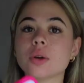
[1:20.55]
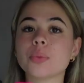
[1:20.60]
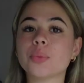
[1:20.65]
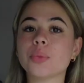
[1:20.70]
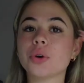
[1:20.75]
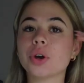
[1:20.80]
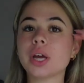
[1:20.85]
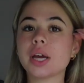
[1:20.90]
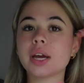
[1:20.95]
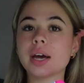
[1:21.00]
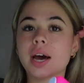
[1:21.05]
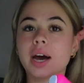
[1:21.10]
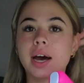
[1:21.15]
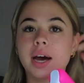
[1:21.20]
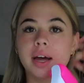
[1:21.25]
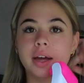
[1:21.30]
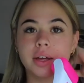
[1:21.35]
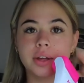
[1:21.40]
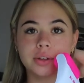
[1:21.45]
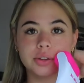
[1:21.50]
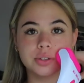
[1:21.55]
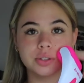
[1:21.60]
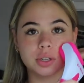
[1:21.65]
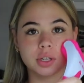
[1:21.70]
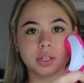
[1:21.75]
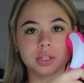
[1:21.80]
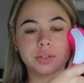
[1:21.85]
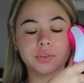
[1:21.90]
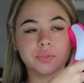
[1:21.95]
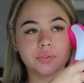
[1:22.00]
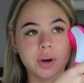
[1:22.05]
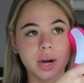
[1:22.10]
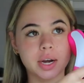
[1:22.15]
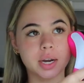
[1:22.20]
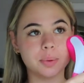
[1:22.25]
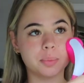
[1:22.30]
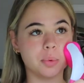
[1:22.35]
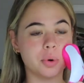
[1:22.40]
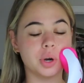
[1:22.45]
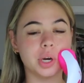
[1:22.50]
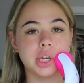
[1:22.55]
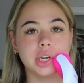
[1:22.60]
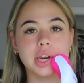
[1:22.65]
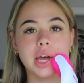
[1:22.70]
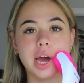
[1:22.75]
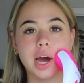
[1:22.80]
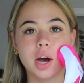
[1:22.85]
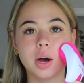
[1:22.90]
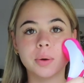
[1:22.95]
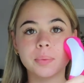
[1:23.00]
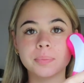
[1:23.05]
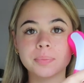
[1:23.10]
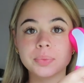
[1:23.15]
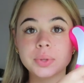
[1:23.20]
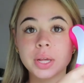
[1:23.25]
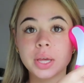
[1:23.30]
Good morning, guys. It's Friday morning now.